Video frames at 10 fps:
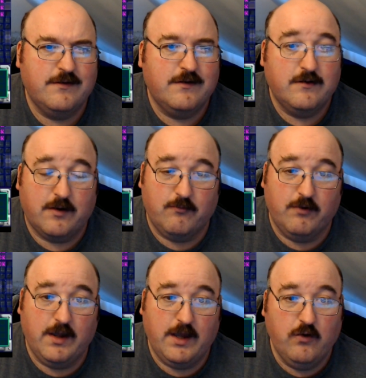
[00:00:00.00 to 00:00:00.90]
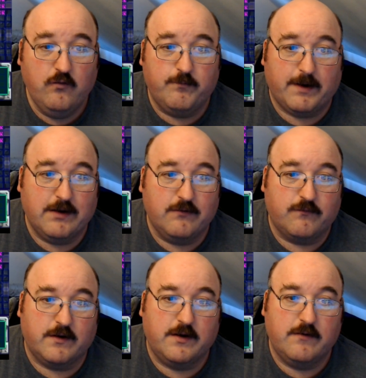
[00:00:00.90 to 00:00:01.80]
I'm reading huge
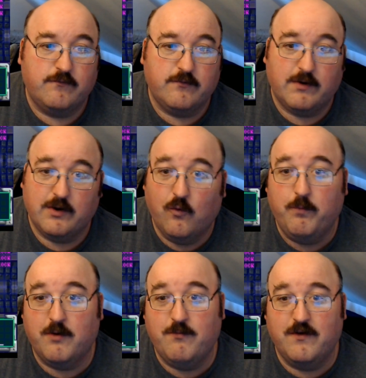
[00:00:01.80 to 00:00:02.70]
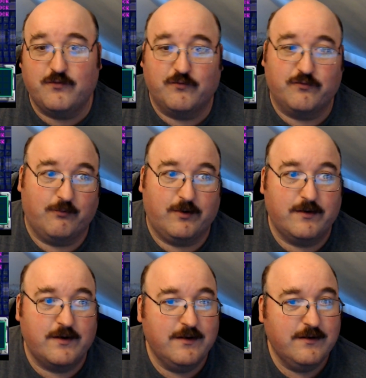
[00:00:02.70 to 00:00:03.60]
biosigns, so I hope your missiles
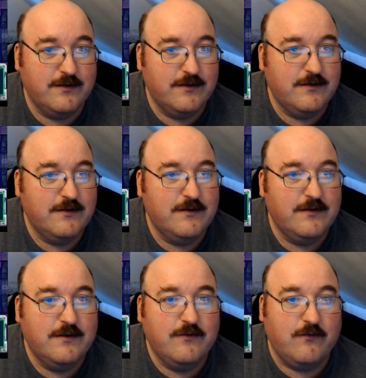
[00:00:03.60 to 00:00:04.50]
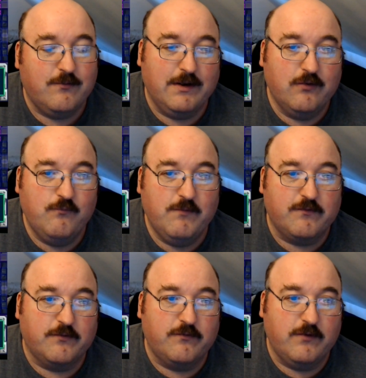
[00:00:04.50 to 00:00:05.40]
work. To reload
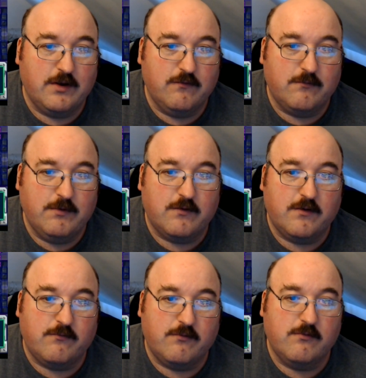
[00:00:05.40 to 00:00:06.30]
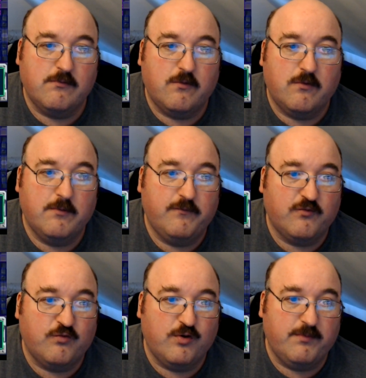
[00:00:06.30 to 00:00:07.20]
missiles, you can use a recharge room or
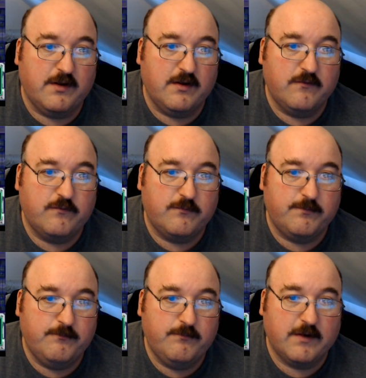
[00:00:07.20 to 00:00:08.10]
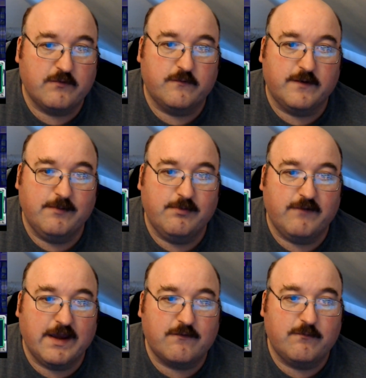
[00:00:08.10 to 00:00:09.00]
absorb a special type
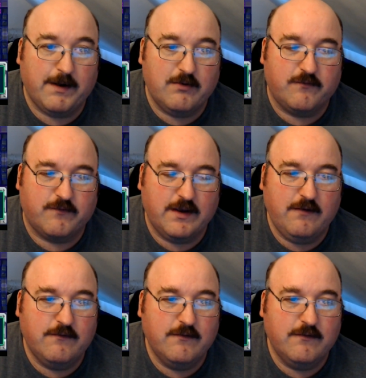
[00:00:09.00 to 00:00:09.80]
of X-parasite.